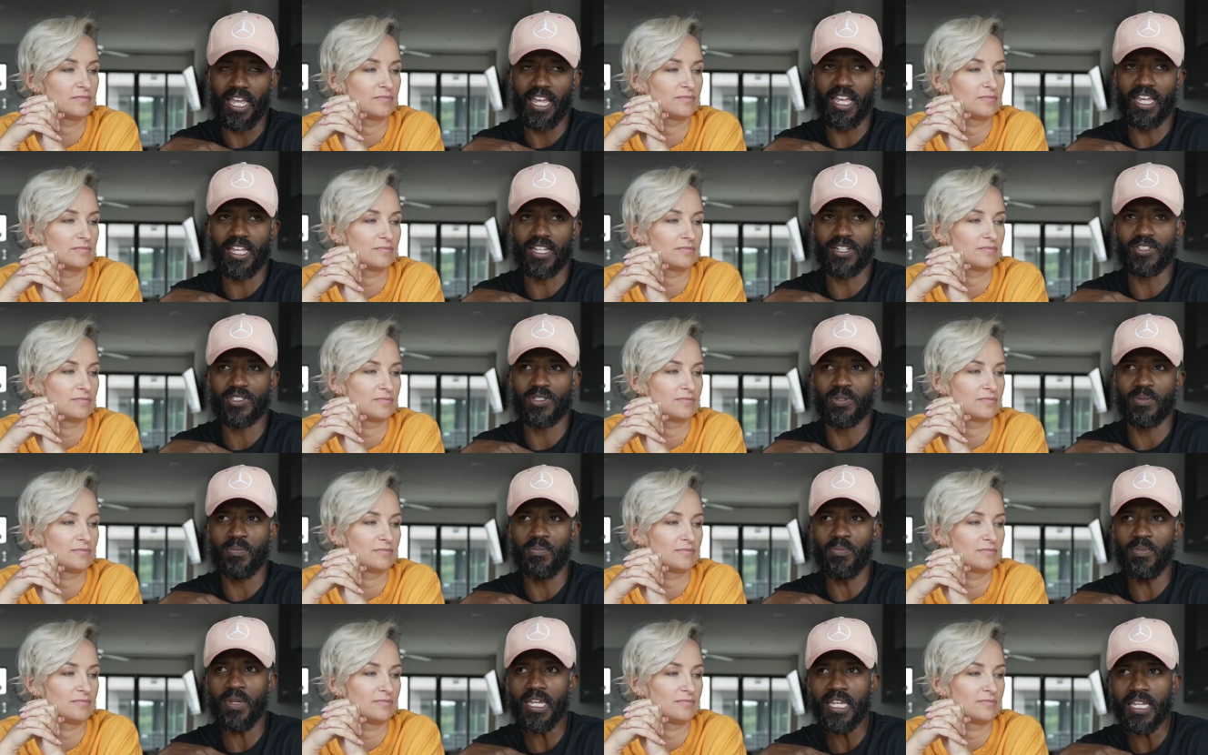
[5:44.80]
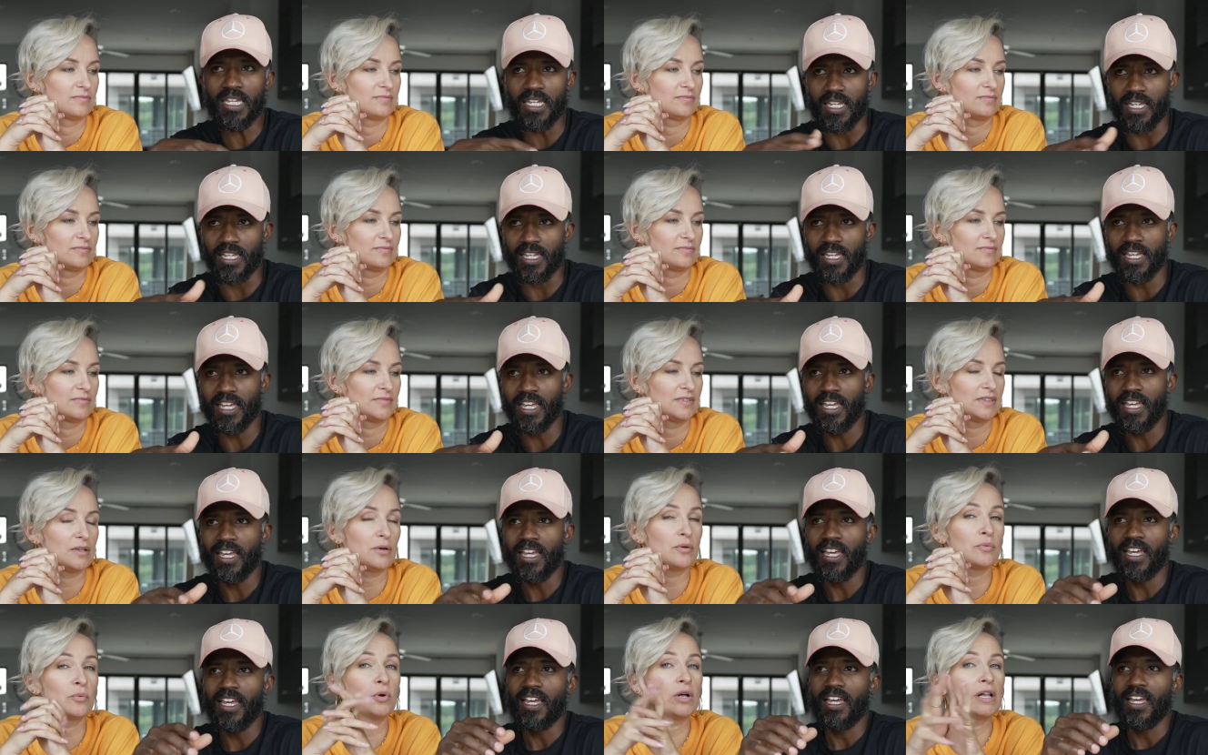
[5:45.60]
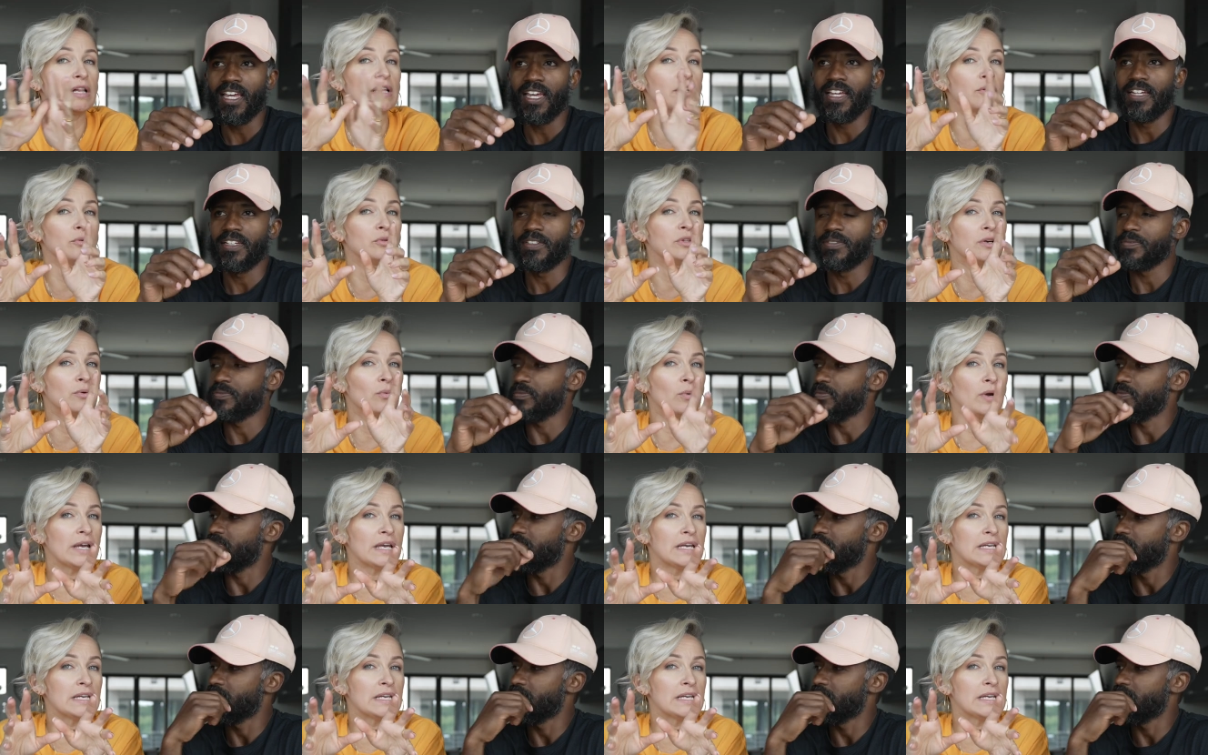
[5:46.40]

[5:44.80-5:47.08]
Speaker 1: And to me,
Speaker 2: well, well, the way